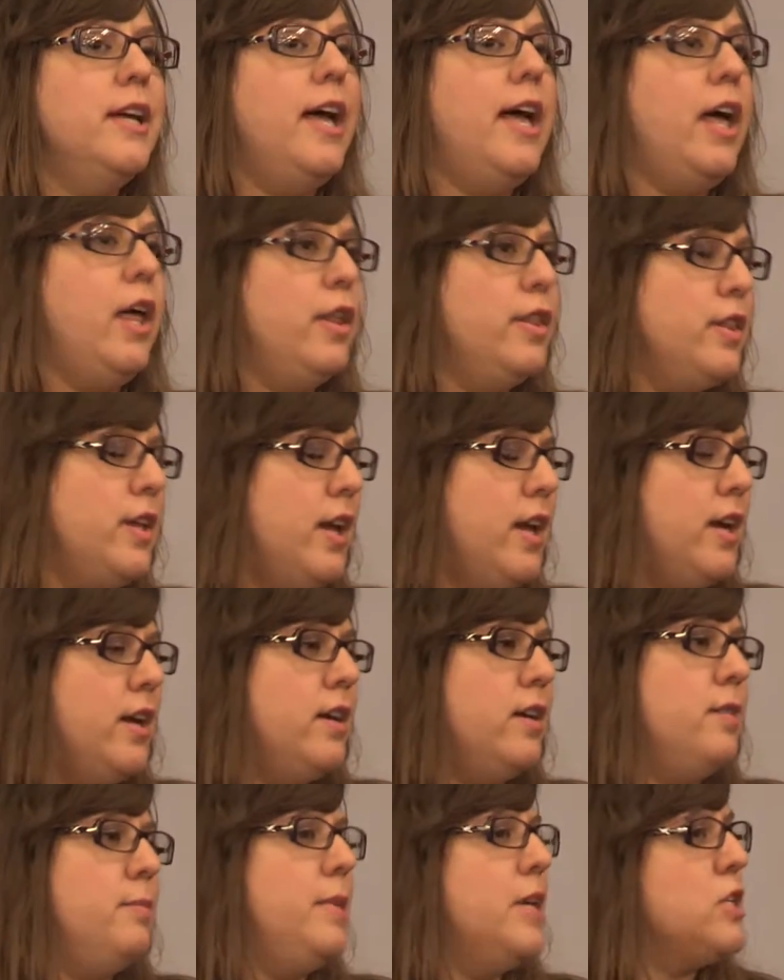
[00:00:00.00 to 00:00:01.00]

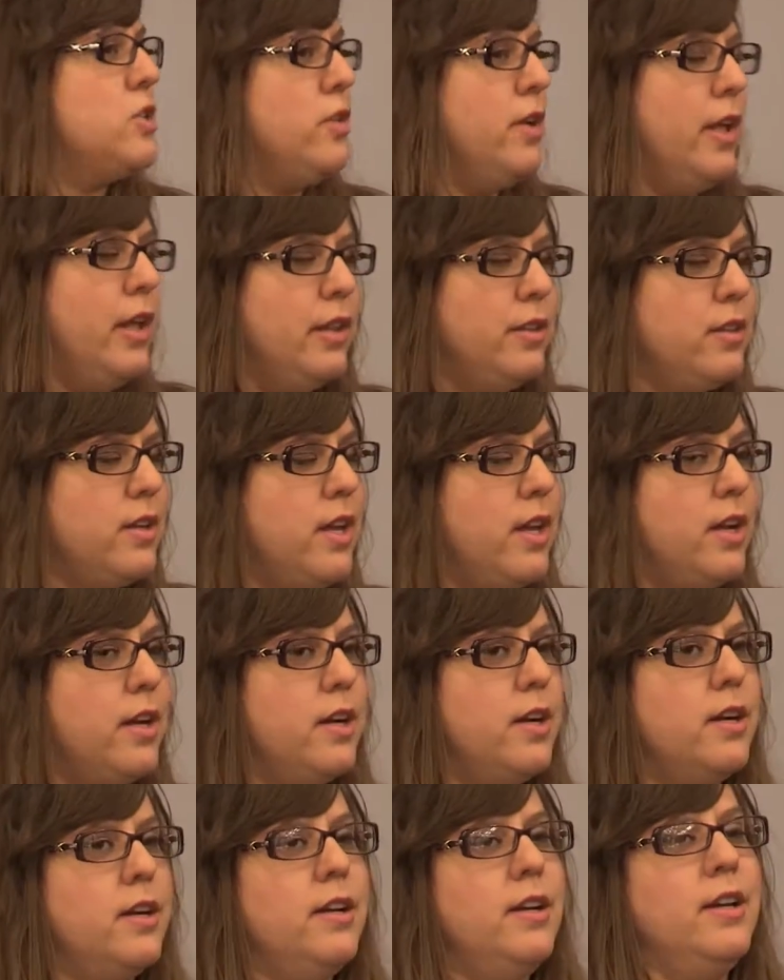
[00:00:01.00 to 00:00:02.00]
healthcare, mental health
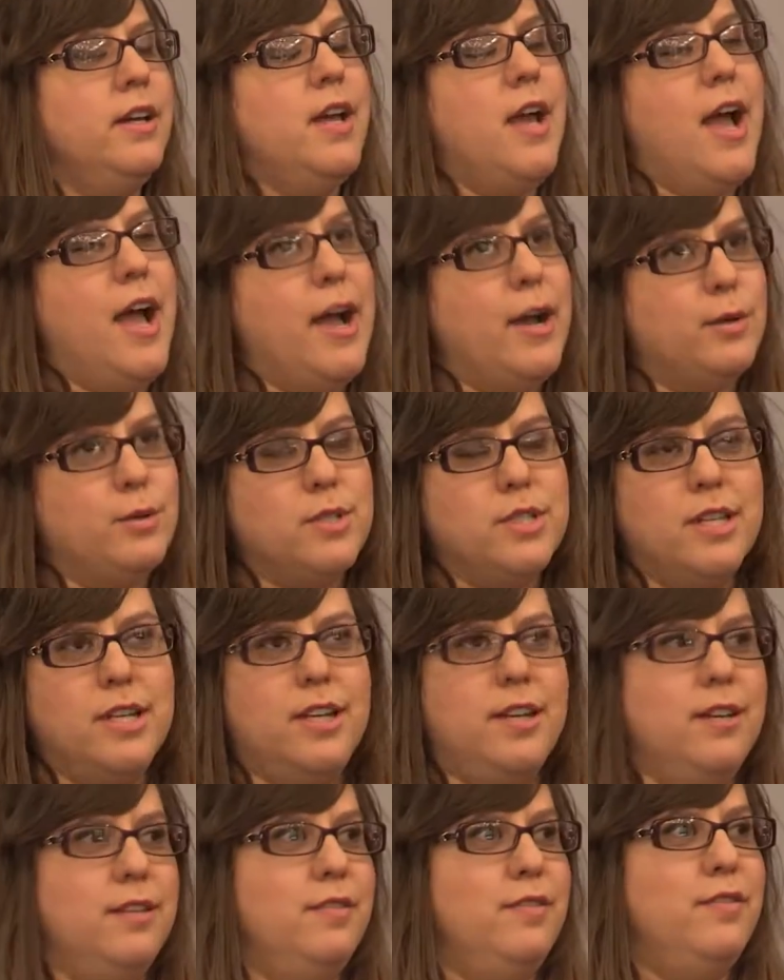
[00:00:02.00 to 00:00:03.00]
care,
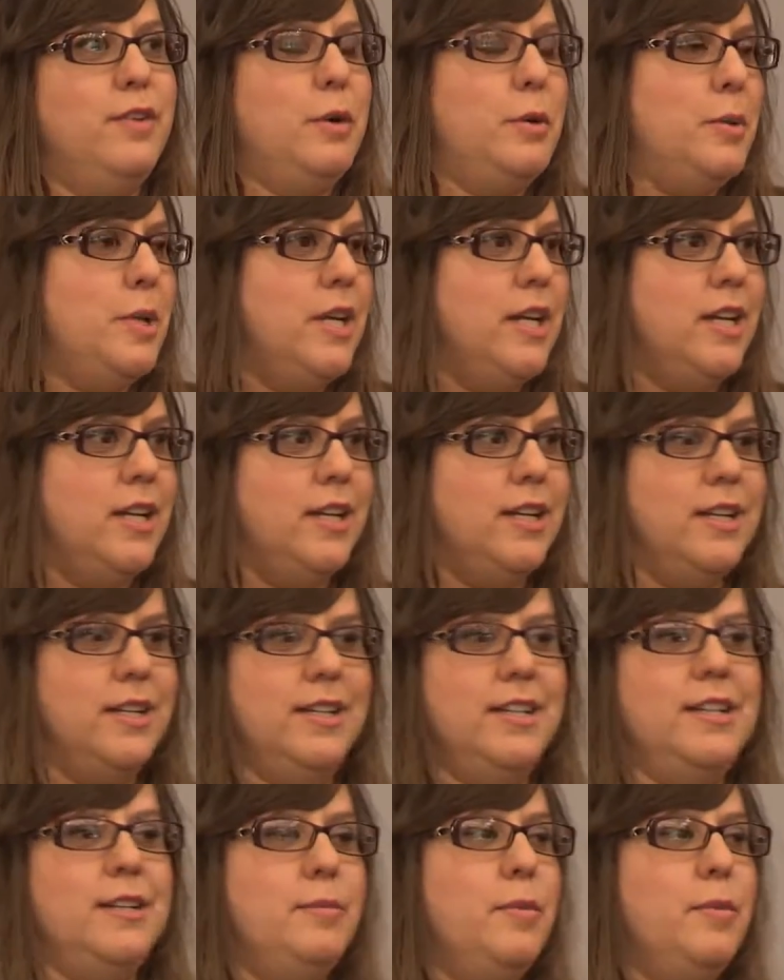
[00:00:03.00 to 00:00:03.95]
housing, voting,